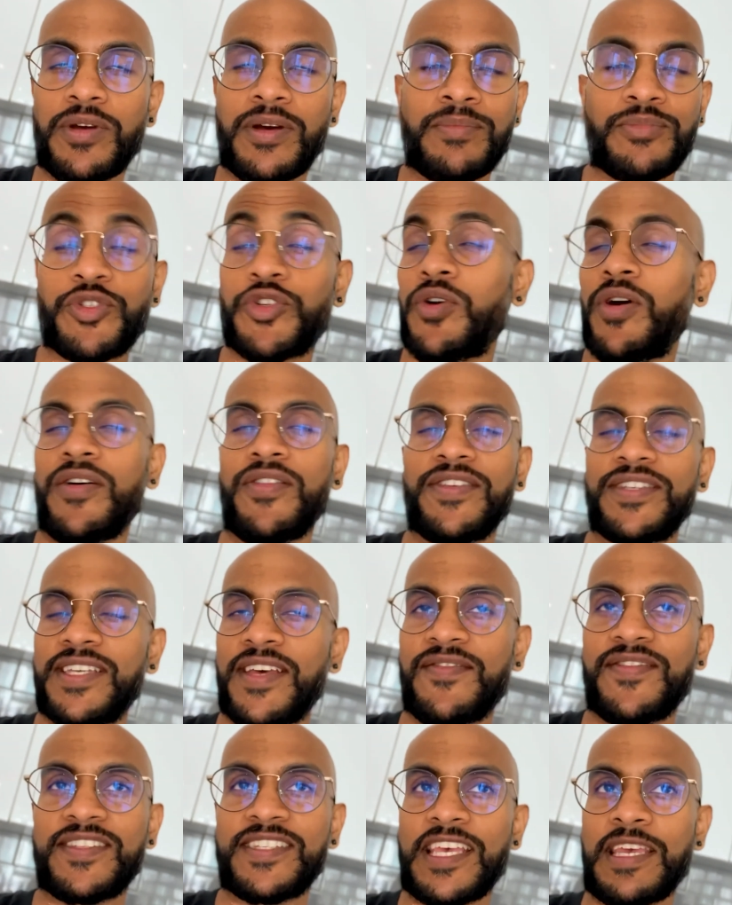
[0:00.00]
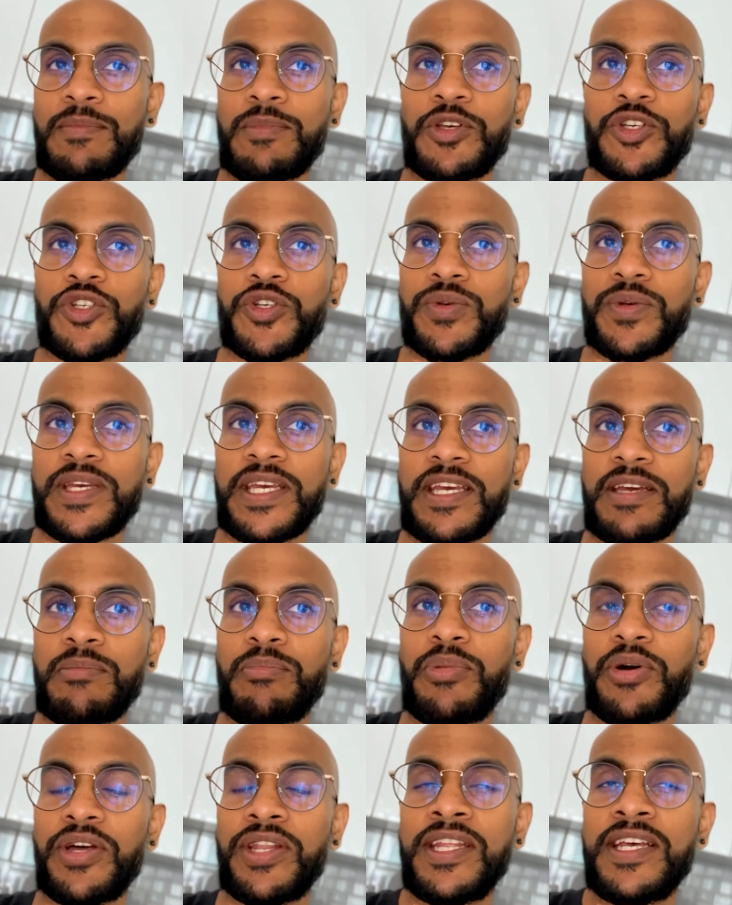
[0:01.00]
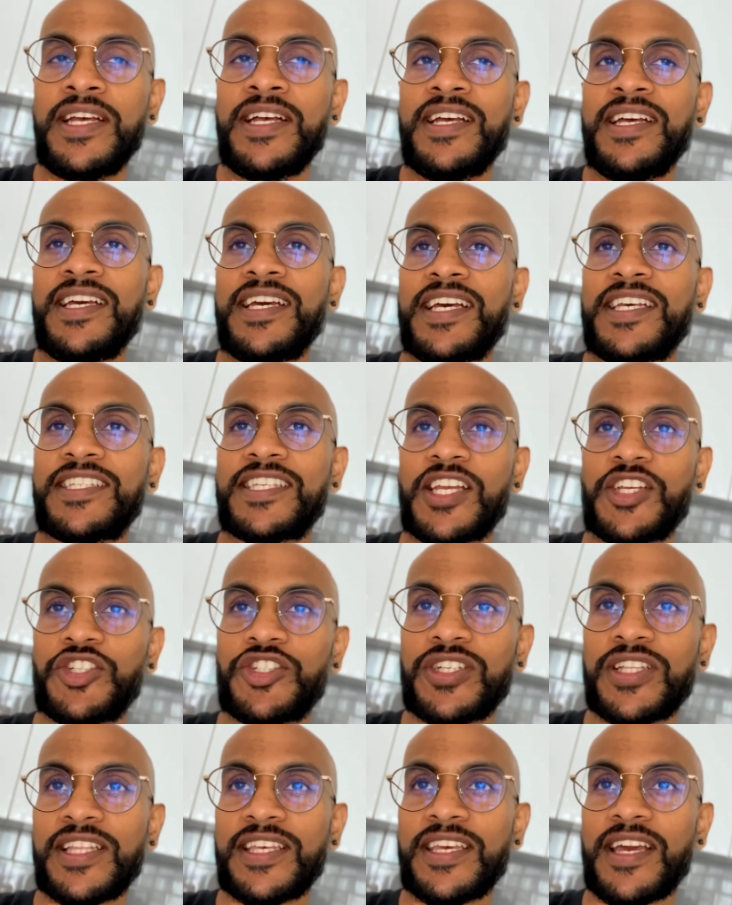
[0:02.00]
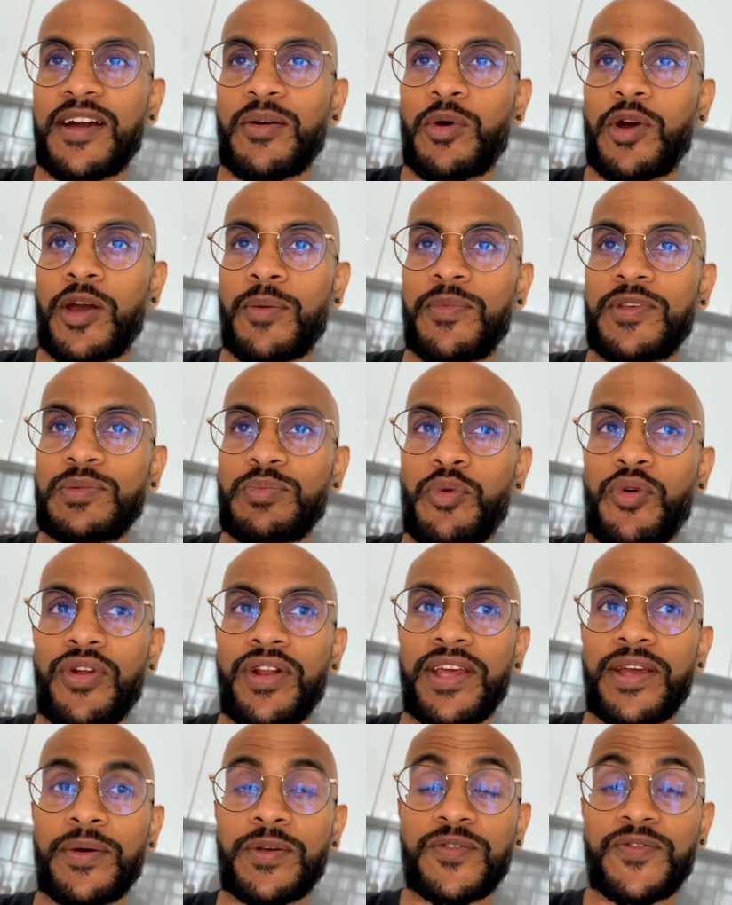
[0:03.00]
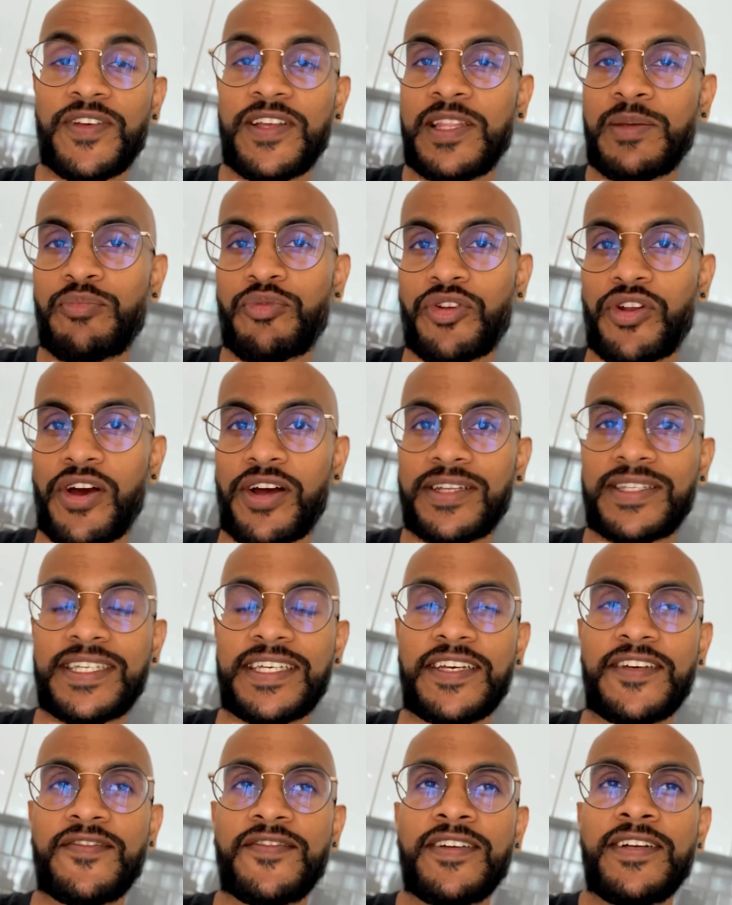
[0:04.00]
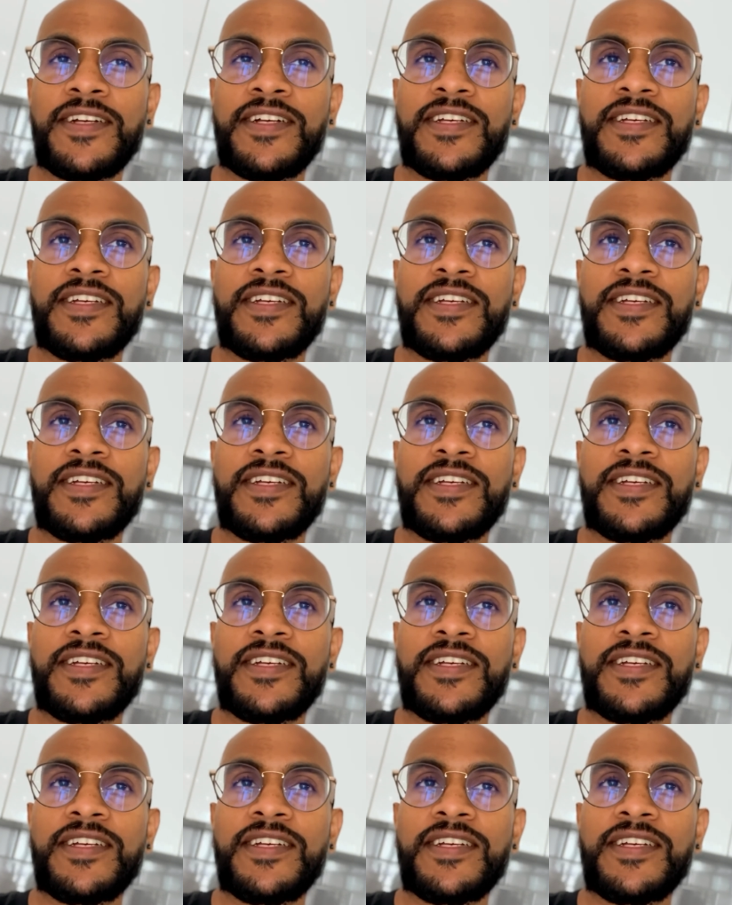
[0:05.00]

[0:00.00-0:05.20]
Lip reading: I'm sure others have the same issue here, but essentially I woke up this morning, was feeling productive,